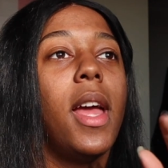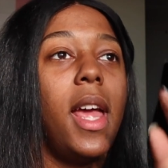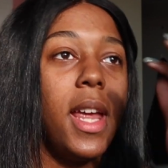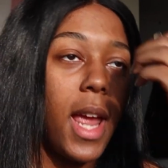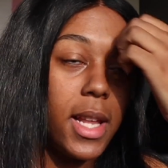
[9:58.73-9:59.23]

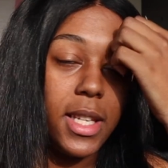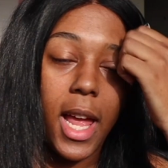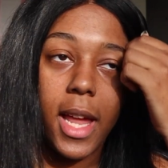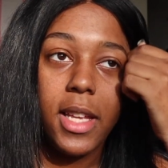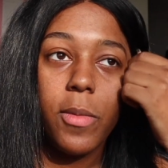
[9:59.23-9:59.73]

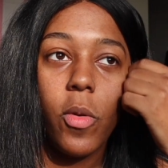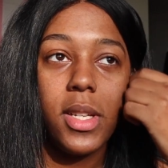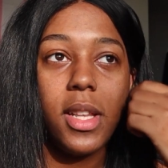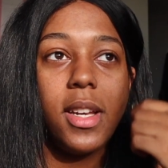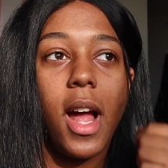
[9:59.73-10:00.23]
I ended up going
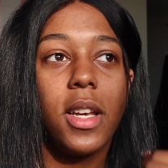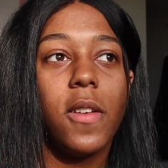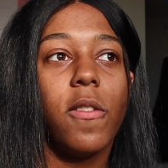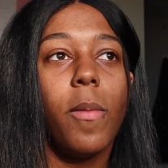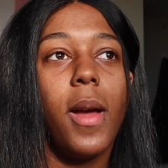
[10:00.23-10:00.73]
to the doctor
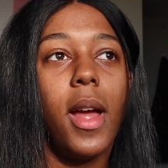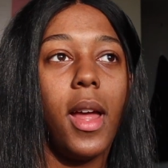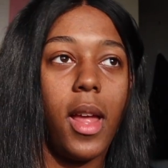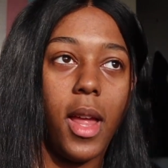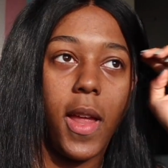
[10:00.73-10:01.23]

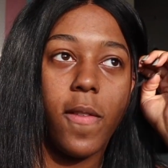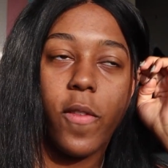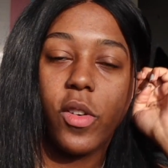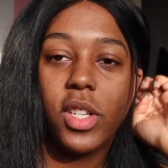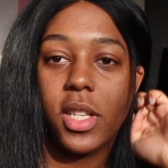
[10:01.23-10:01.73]

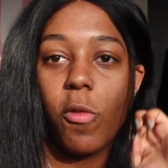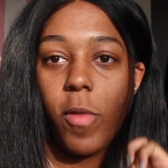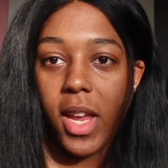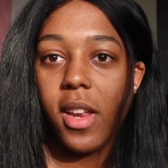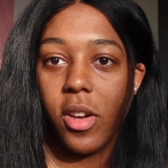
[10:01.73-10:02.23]
for just a
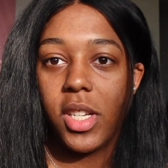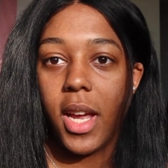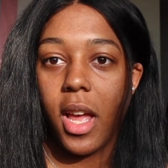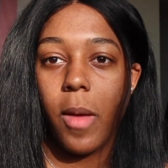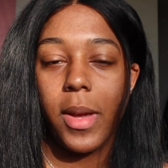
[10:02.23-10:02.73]
regular
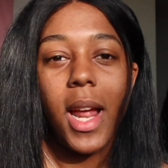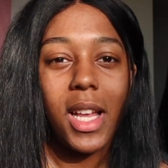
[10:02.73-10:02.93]
checkup, and I